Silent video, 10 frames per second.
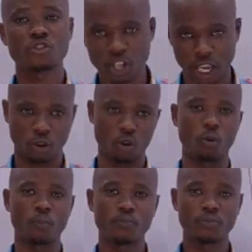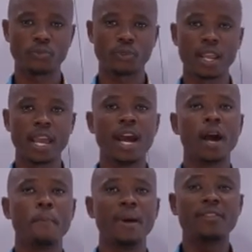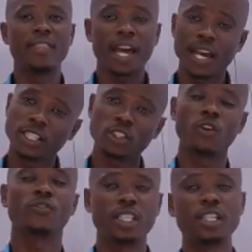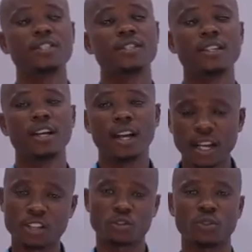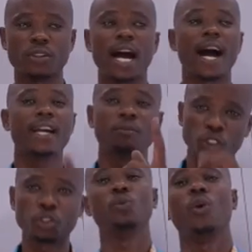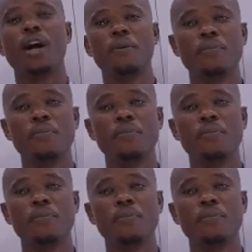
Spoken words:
cycle. By the end of this lesson, I am sure